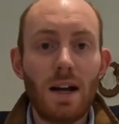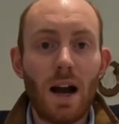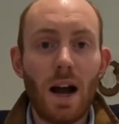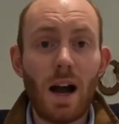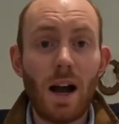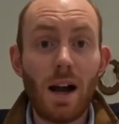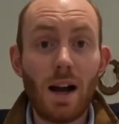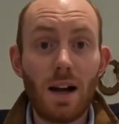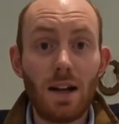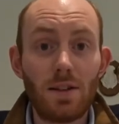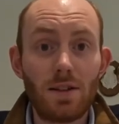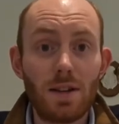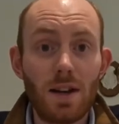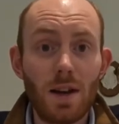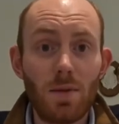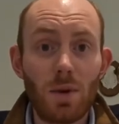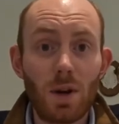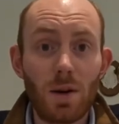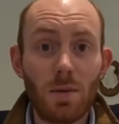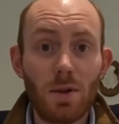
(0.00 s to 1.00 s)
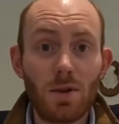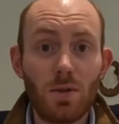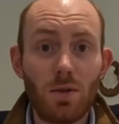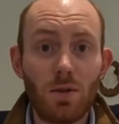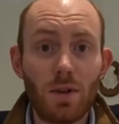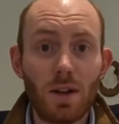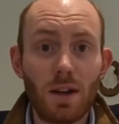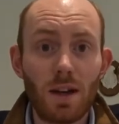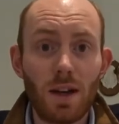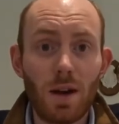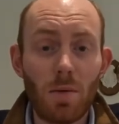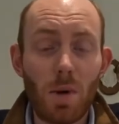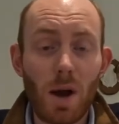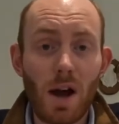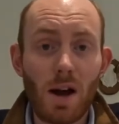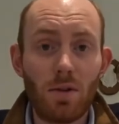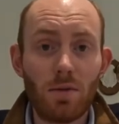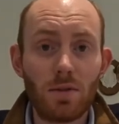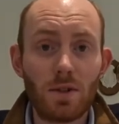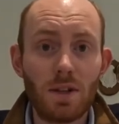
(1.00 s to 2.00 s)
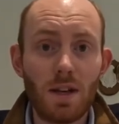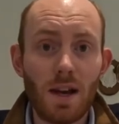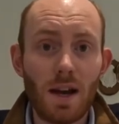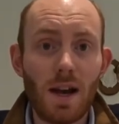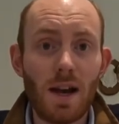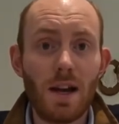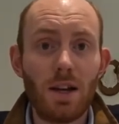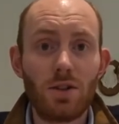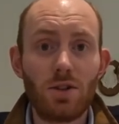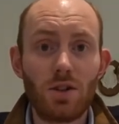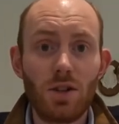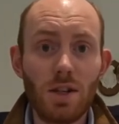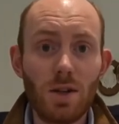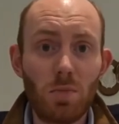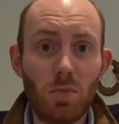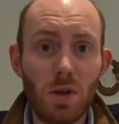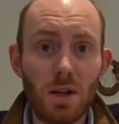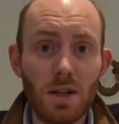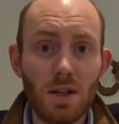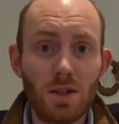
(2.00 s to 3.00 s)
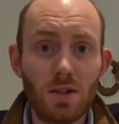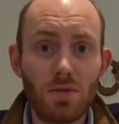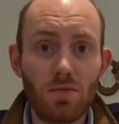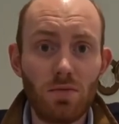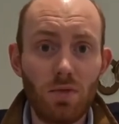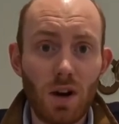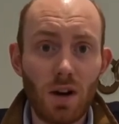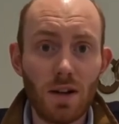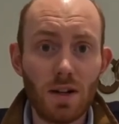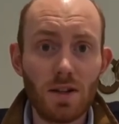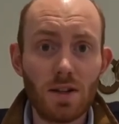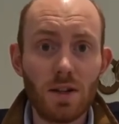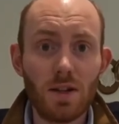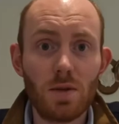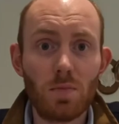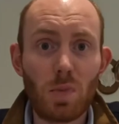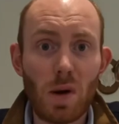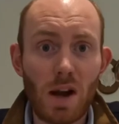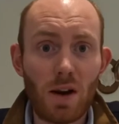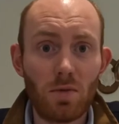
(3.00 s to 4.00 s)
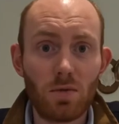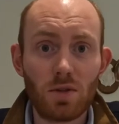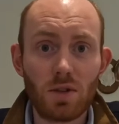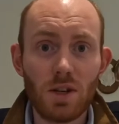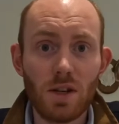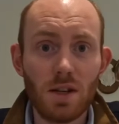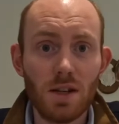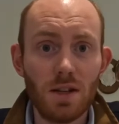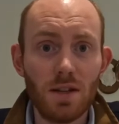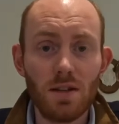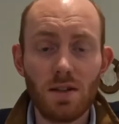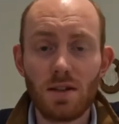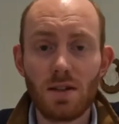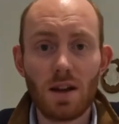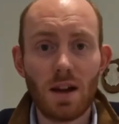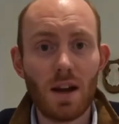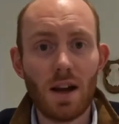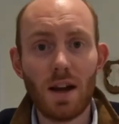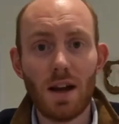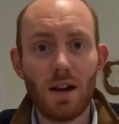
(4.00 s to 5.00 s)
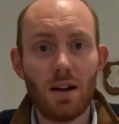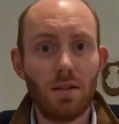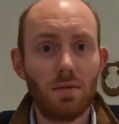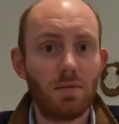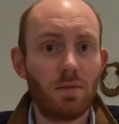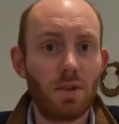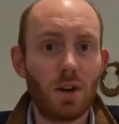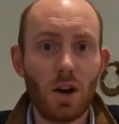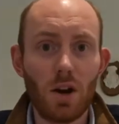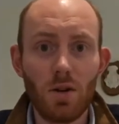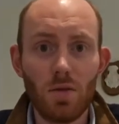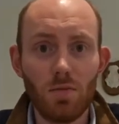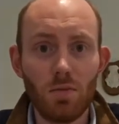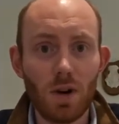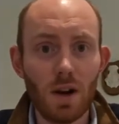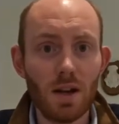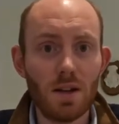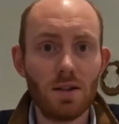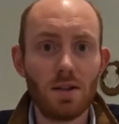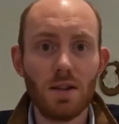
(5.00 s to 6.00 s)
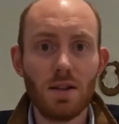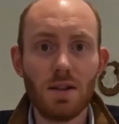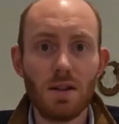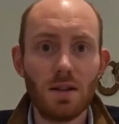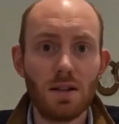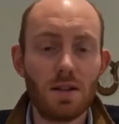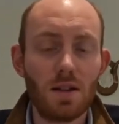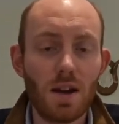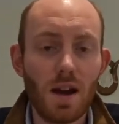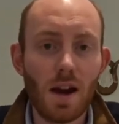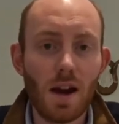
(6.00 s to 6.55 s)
and today we're going to be talking about cheek piece risers, pouches, comb razors,